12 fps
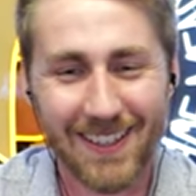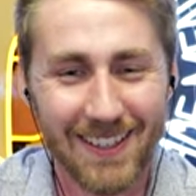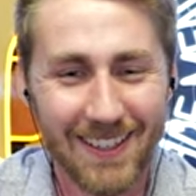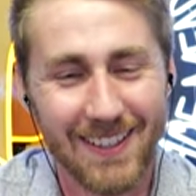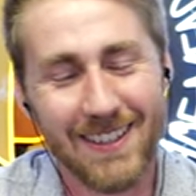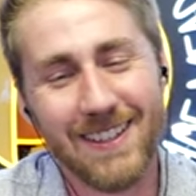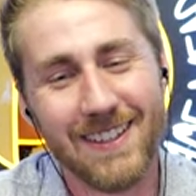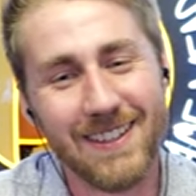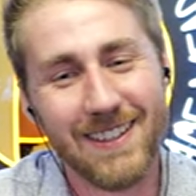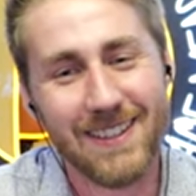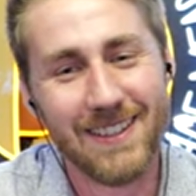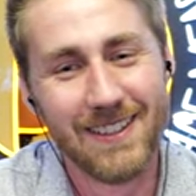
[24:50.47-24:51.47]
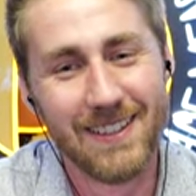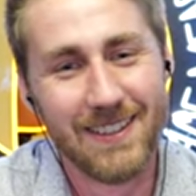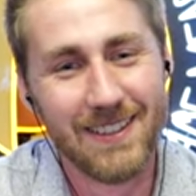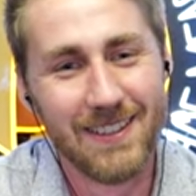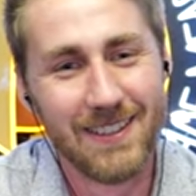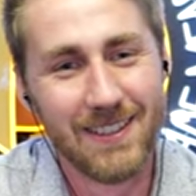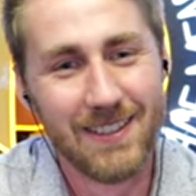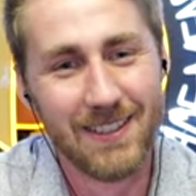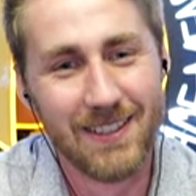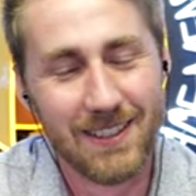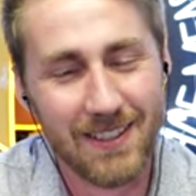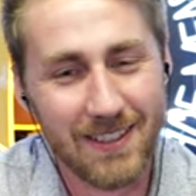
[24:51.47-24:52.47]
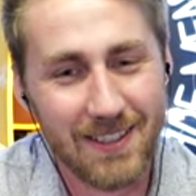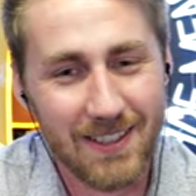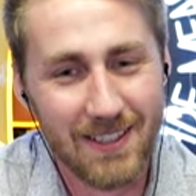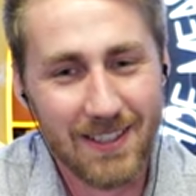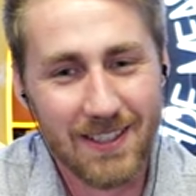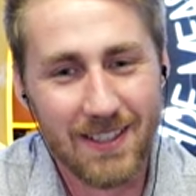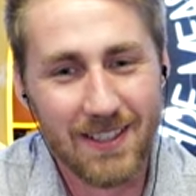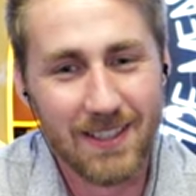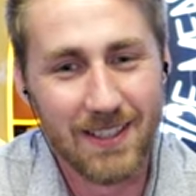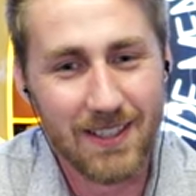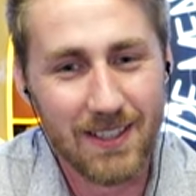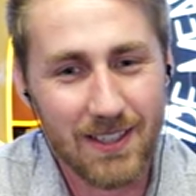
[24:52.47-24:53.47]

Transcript: (silent)